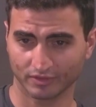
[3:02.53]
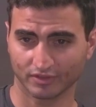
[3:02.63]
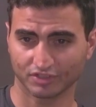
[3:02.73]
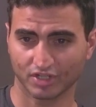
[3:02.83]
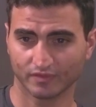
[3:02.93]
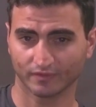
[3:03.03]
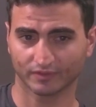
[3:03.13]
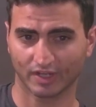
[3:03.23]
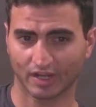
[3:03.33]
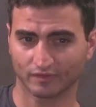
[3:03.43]
the Chief of
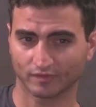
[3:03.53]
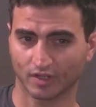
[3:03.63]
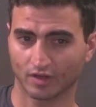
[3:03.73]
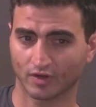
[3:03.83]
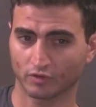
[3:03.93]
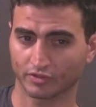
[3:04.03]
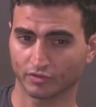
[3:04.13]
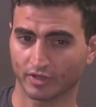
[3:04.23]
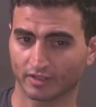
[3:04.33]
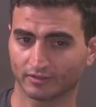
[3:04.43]
Staff of our
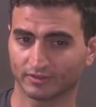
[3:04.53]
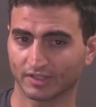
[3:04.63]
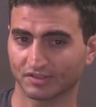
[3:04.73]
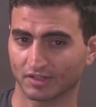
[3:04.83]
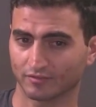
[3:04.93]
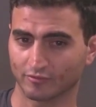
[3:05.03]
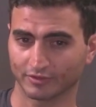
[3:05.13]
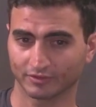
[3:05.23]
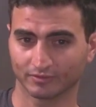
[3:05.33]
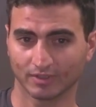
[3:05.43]
United States Air Force.